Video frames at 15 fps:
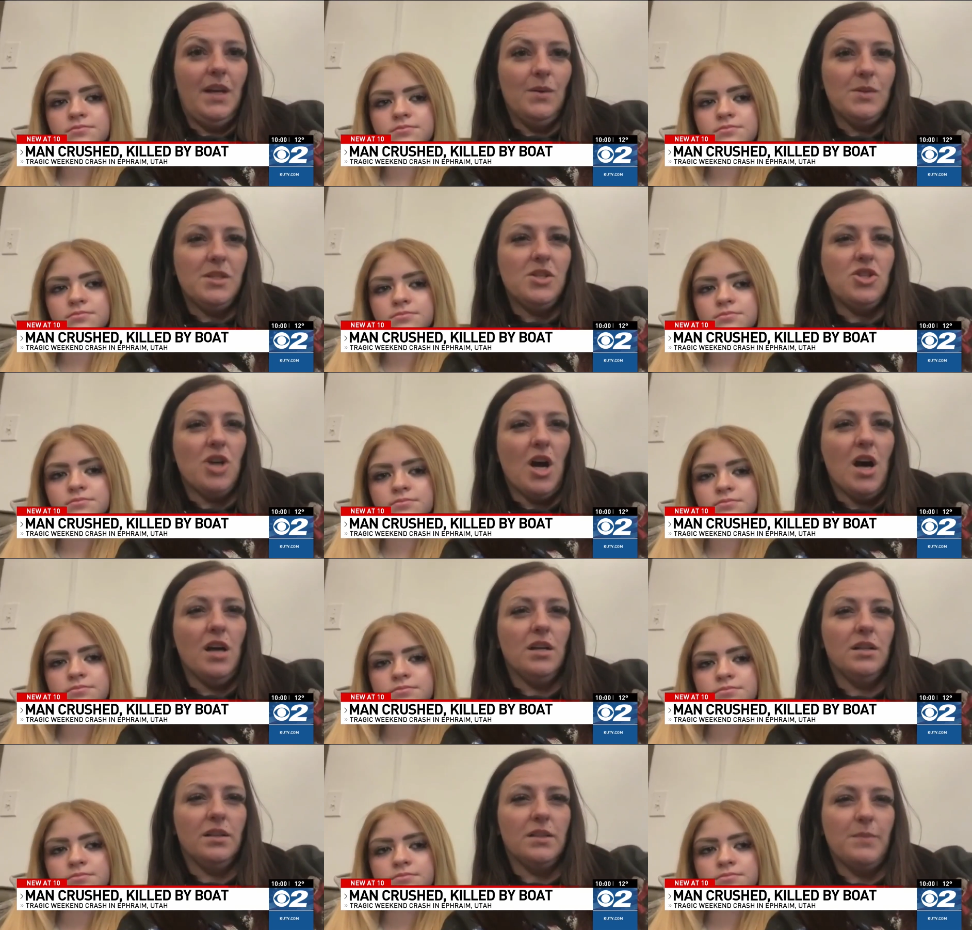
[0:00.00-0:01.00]
Speaker 1: It was a shock,
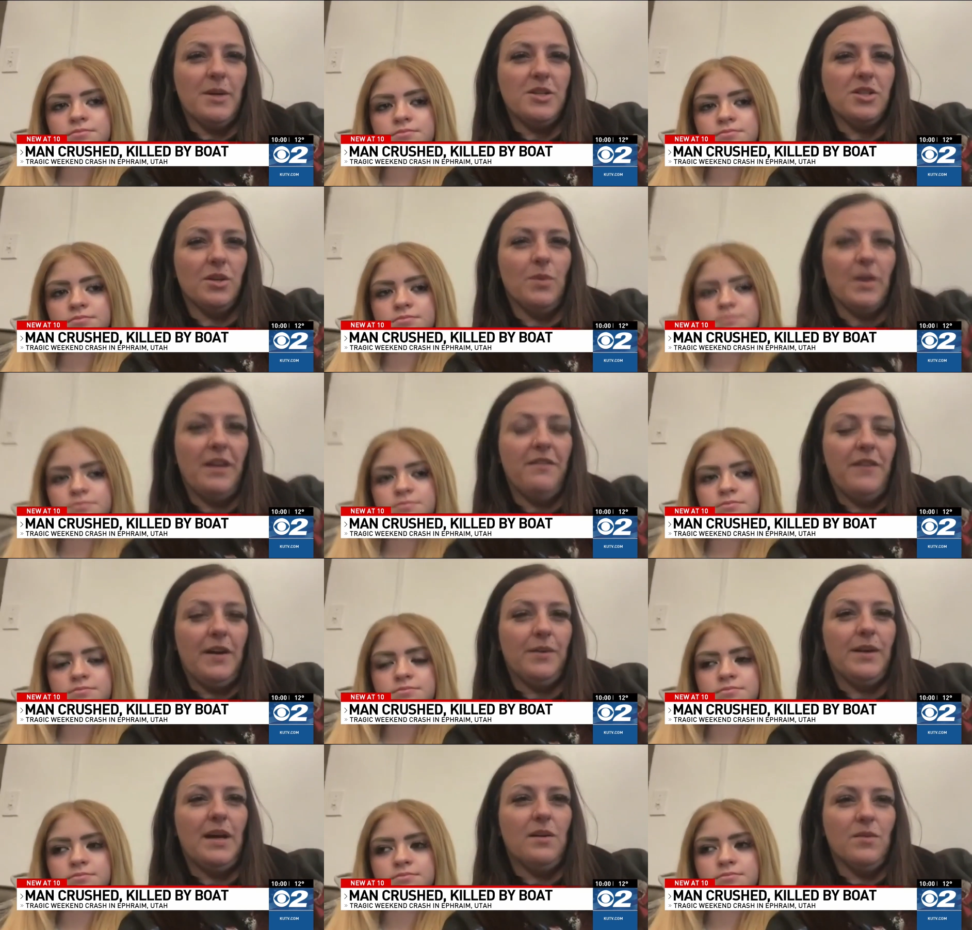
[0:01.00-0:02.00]
especially when I
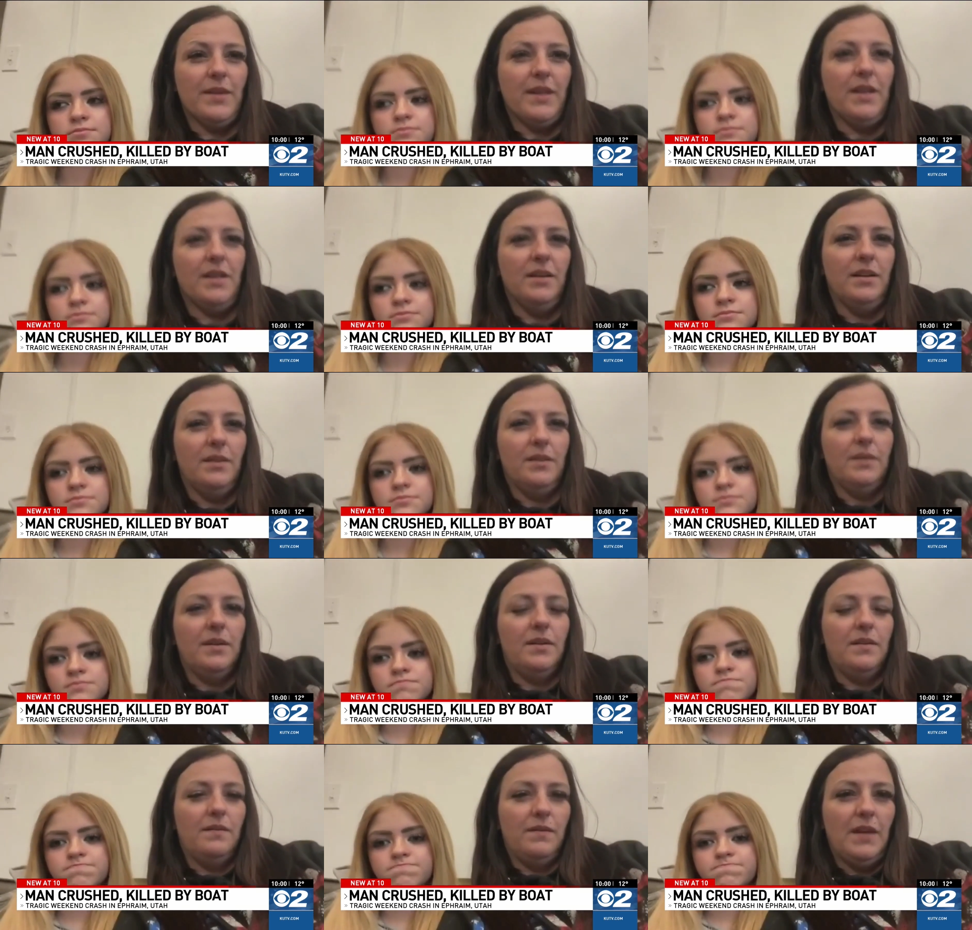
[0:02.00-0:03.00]
found out that
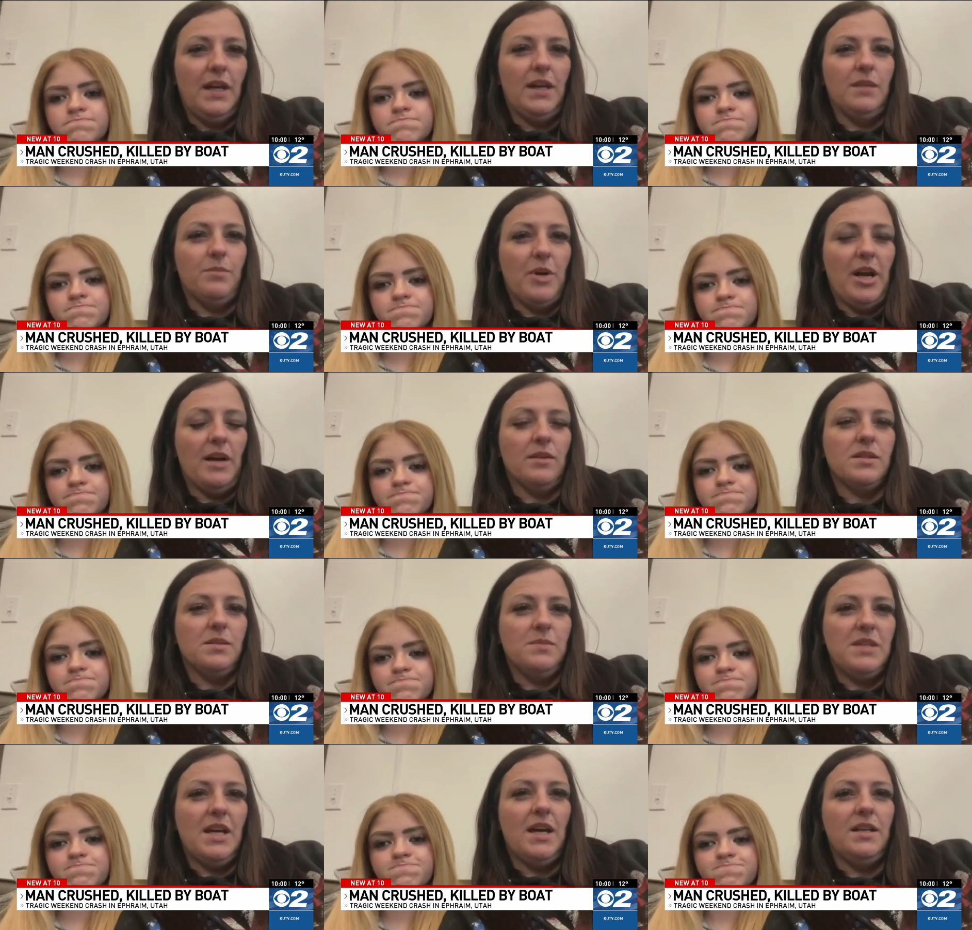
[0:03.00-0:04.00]
they had pronounced
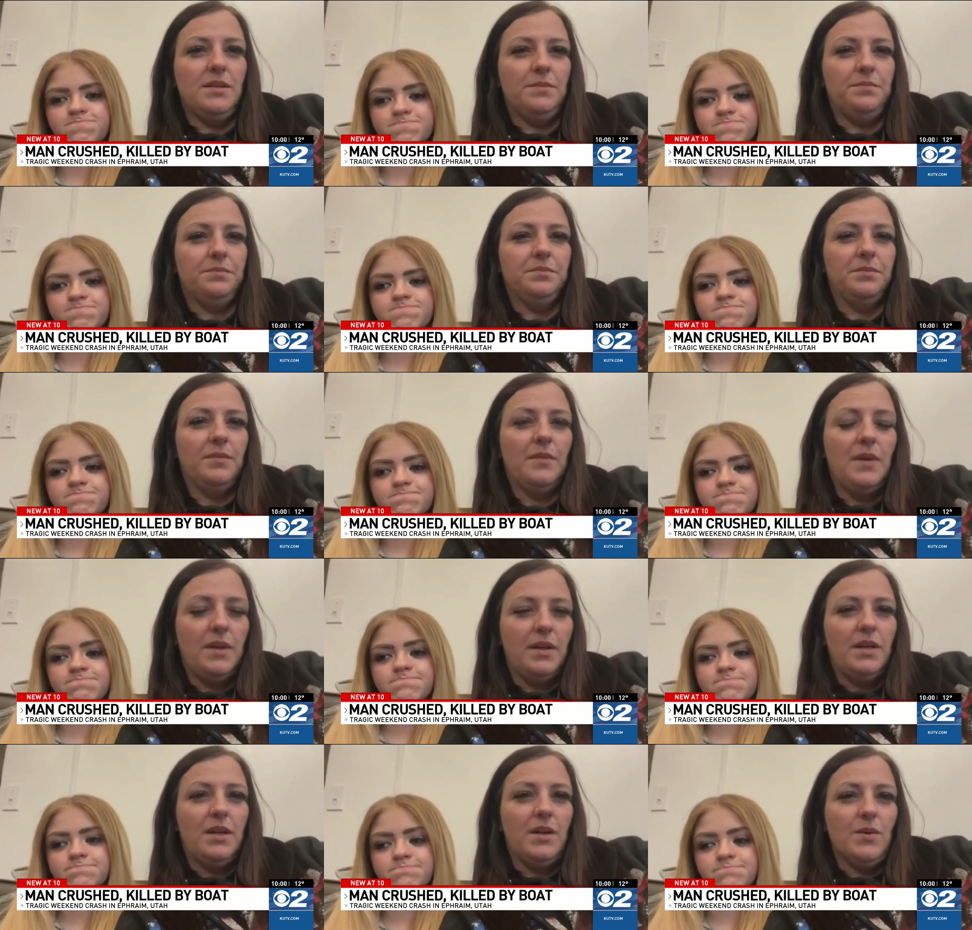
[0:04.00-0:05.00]
him dead.
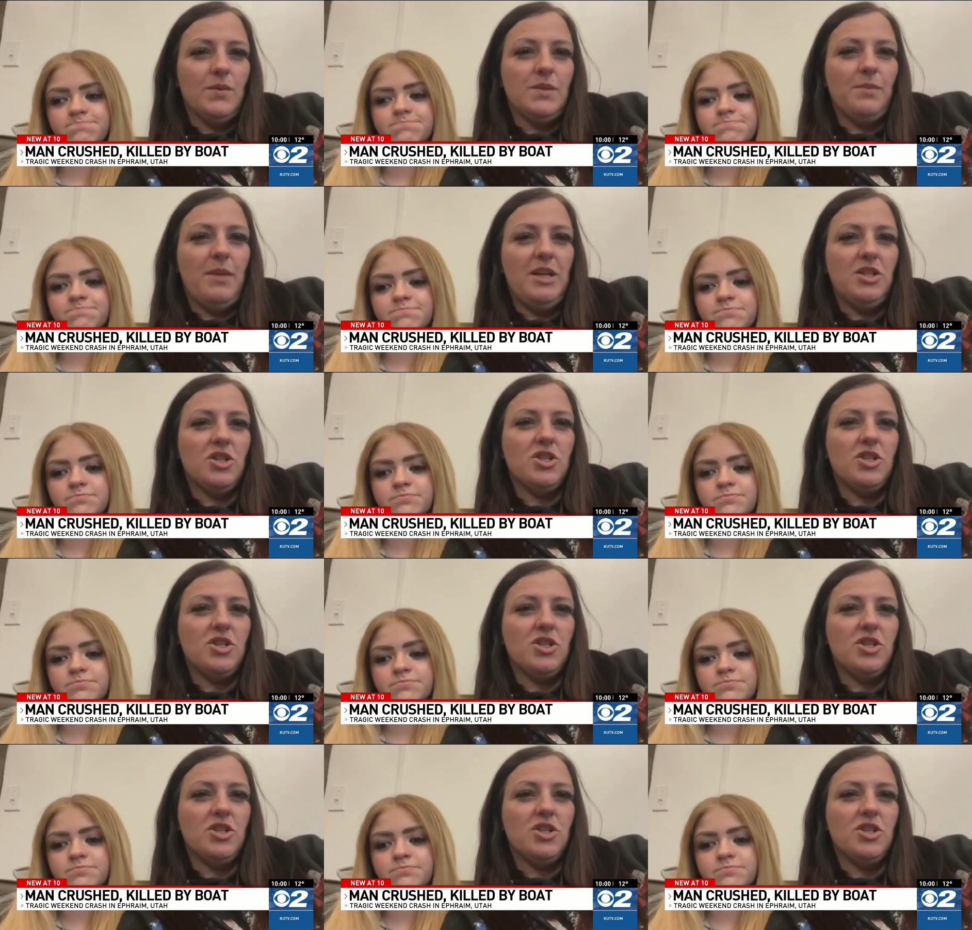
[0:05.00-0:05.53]
It was a major